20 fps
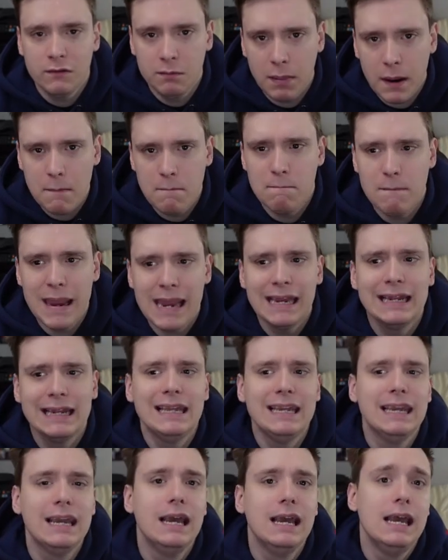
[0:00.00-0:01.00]
but
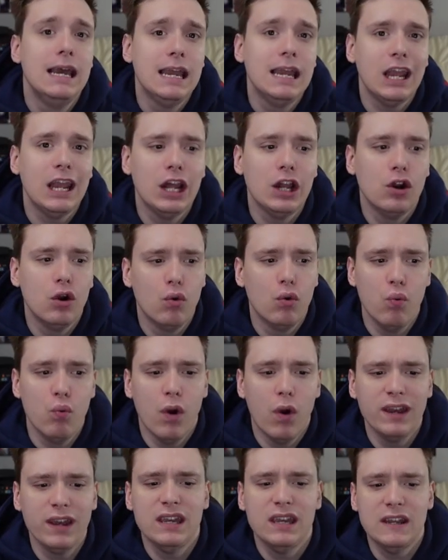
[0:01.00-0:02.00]
mainly in
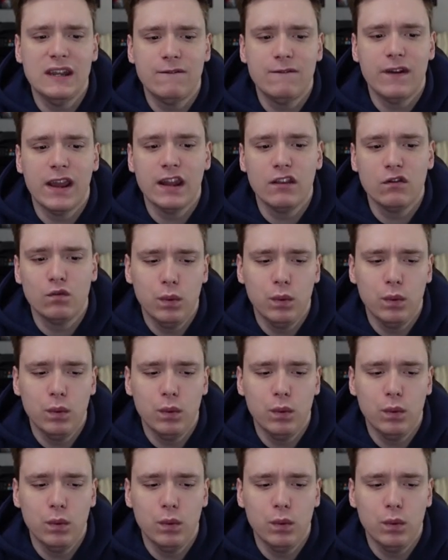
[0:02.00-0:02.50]
run defense.